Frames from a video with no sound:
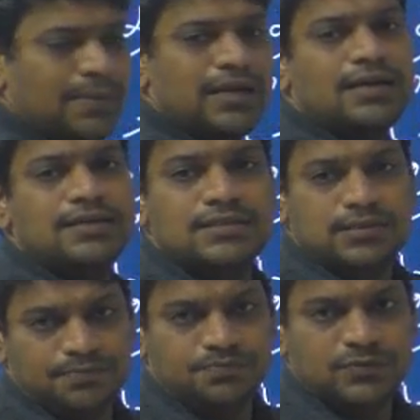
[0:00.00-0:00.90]

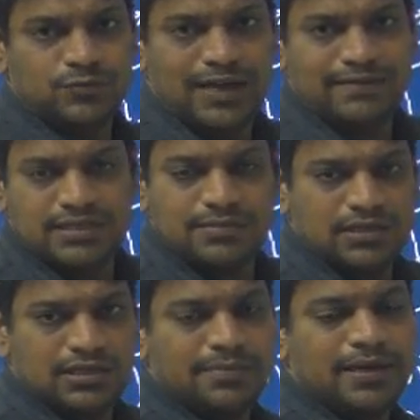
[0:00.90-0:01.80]
mechanism. We have some
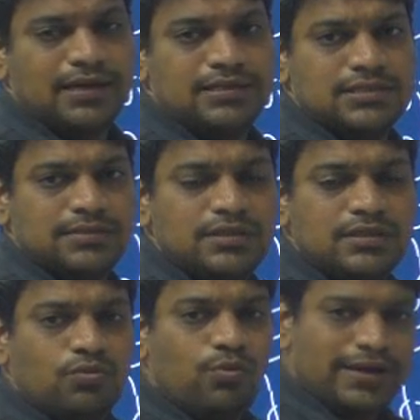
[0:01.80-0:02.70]
linker mechanism.
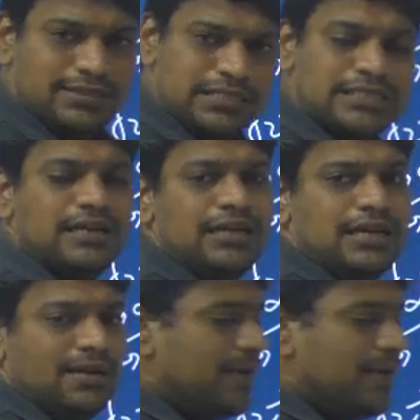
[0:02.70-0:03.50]
We adjust the linker